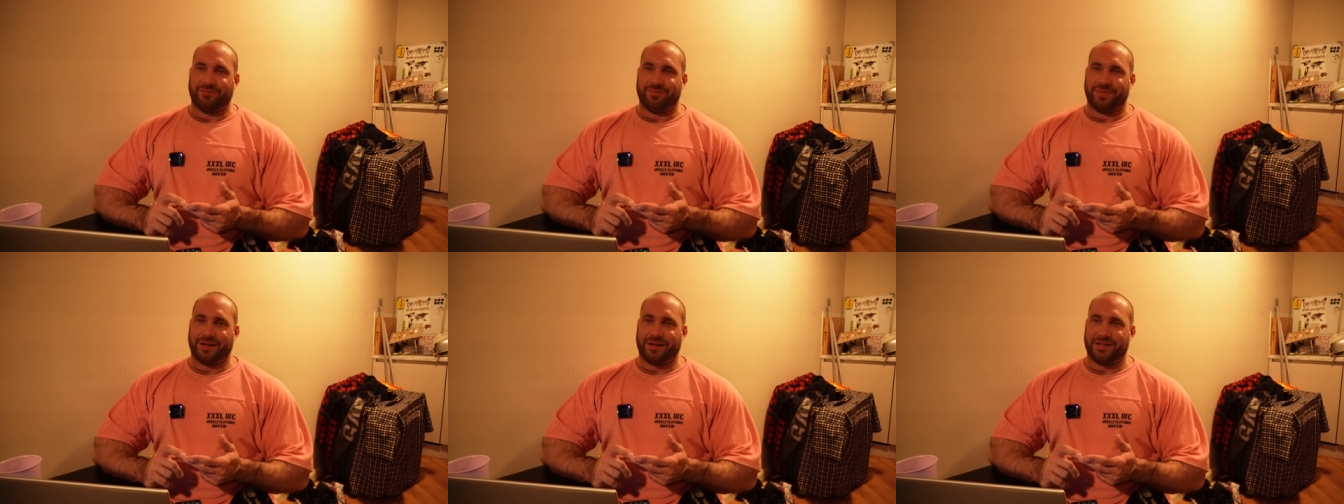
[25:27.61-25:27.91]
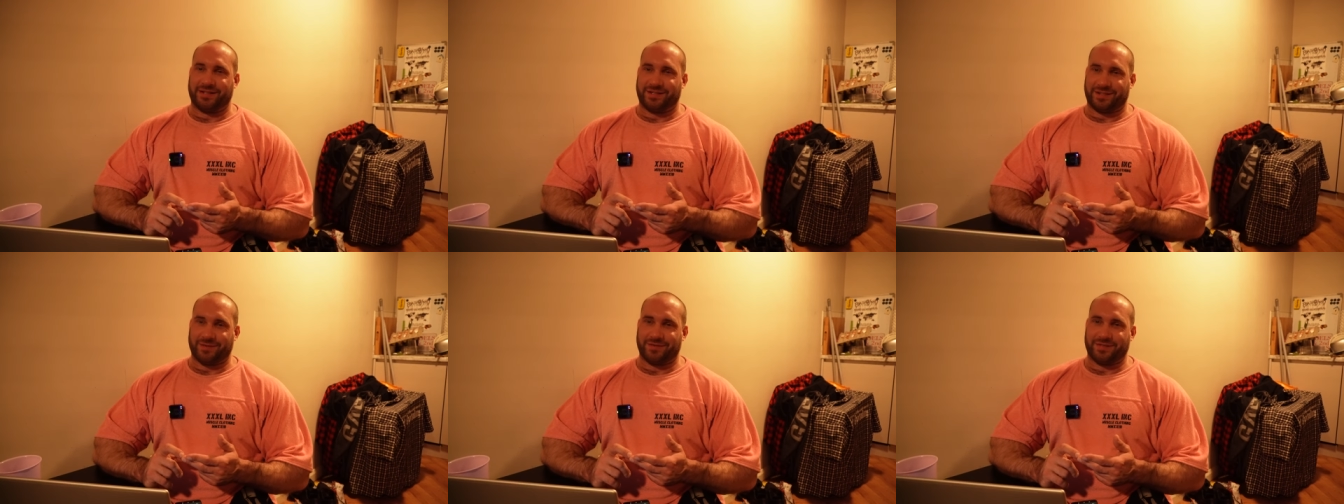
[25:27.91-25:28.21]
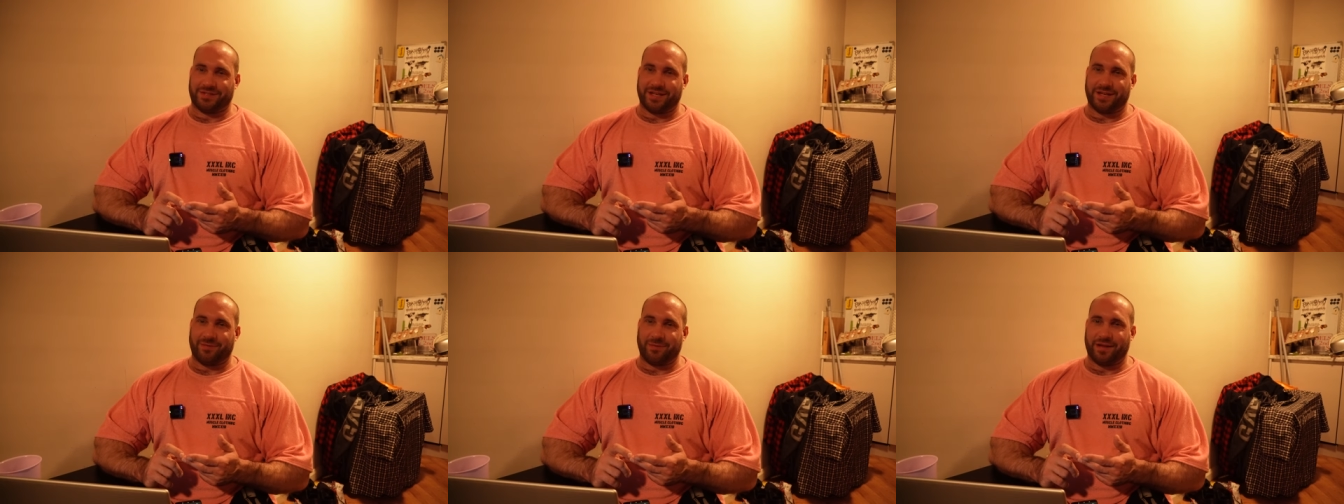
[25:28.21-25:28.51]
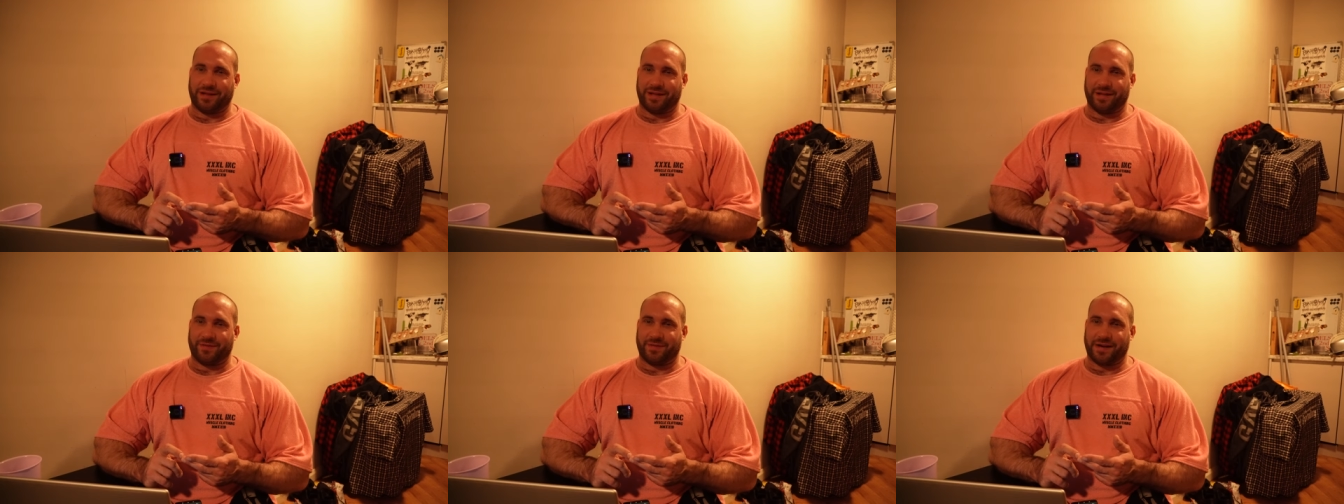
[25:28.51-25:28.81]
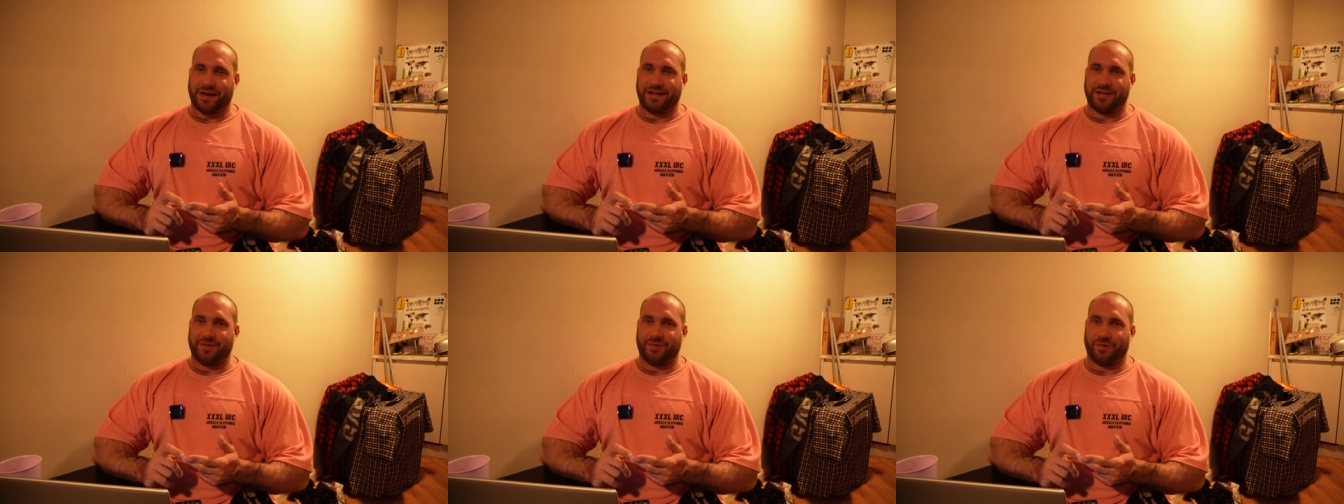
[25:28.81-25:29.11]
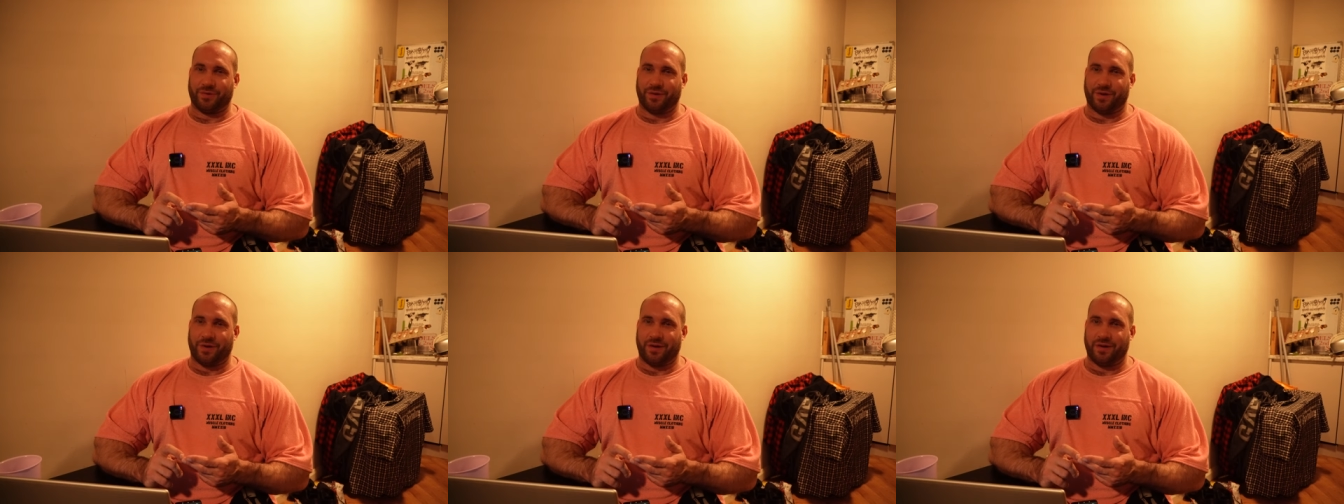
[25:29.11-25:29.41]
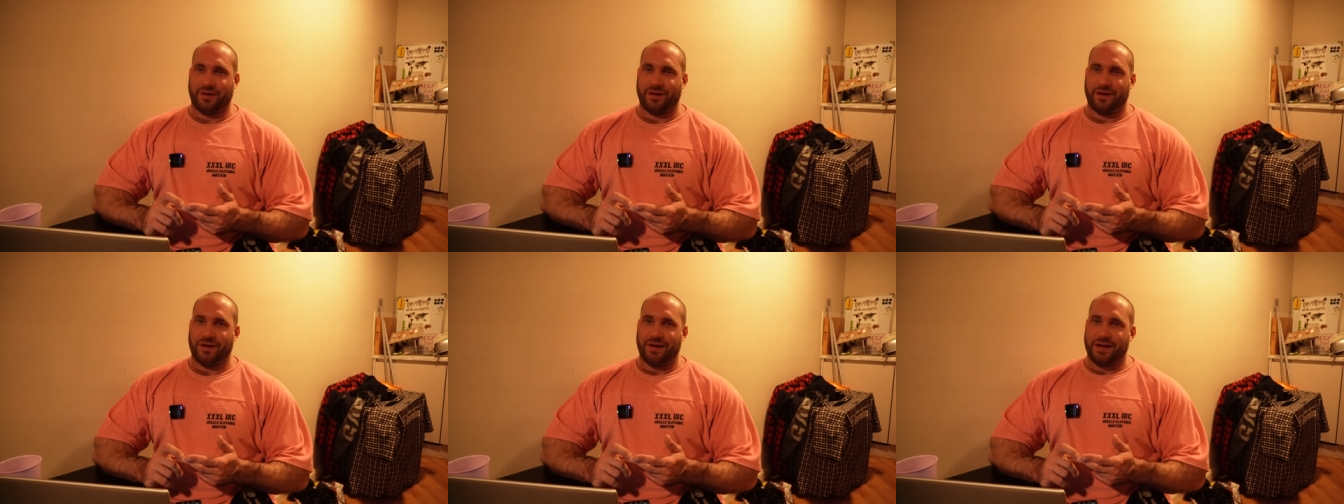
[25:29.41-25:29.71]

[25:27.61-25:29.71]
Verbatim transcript: because you'll see whether you've gained or not.